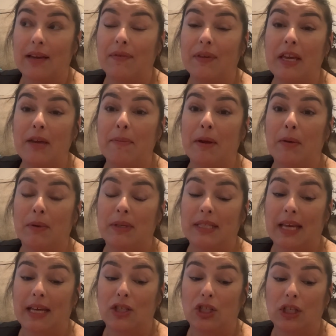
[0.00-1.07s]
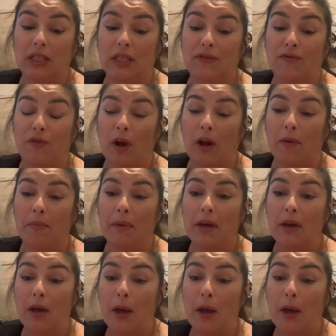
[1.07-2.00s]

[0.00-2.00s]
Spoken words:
of keeping recessions from